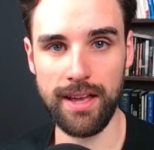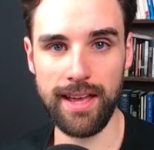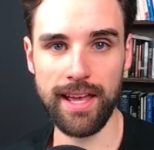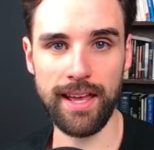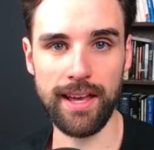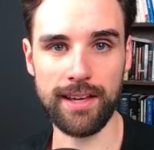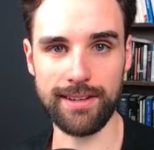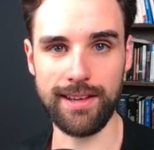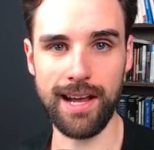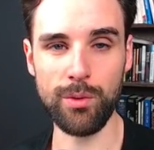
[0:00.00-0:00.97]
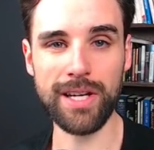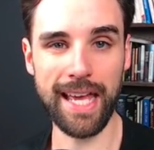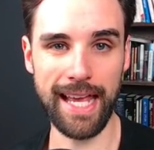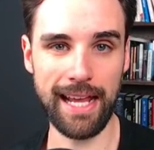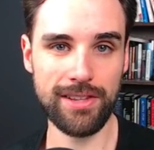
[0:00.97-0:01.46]
And I want
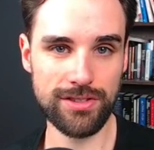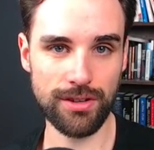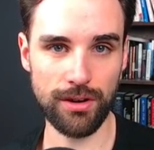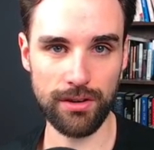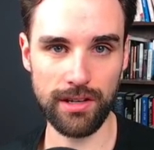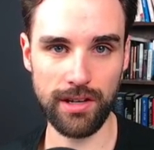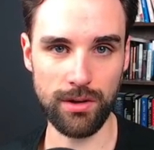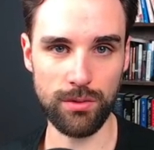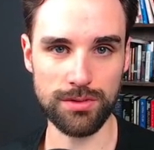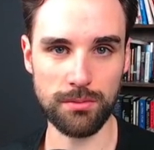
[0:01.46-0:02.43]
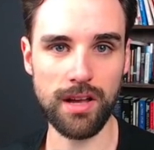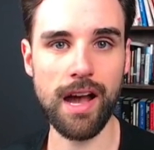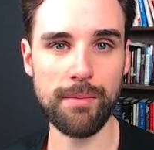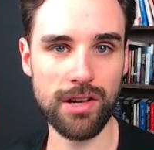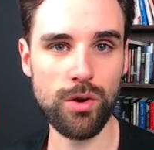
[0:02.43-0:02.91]
to answer, you know, some
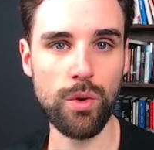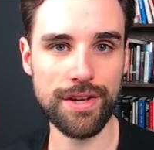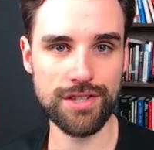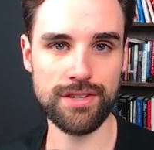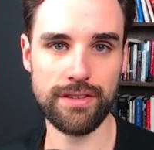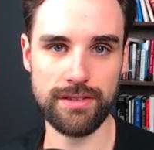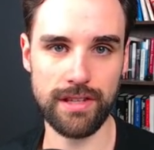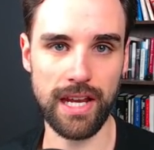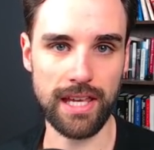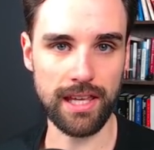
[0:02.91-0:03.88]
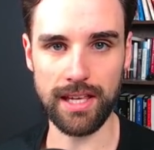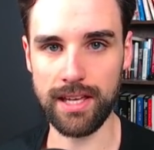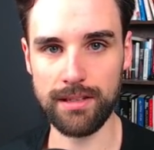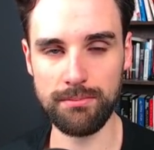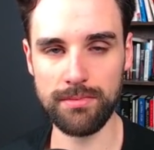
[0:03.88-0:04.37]
common questions that I
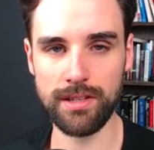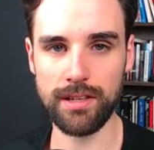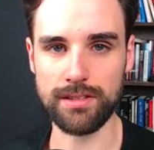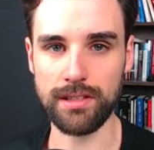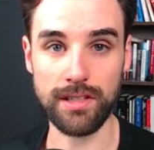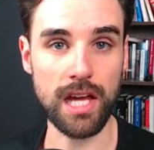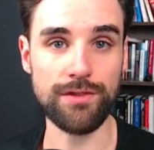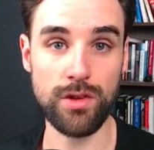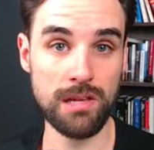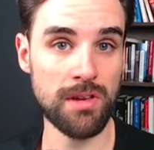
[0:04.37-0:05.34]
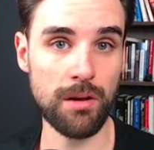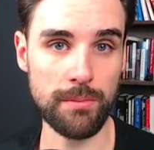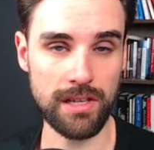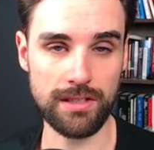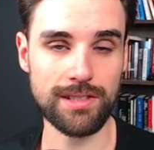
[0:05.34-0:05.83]
get because a lot of you email
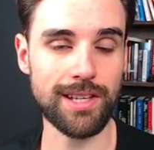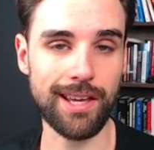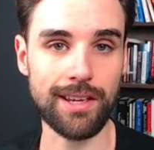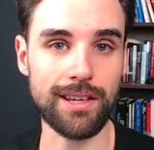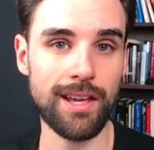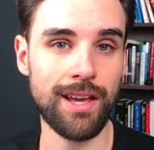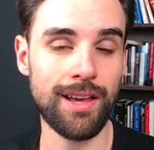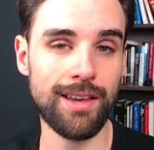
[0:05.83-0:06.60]
me and say,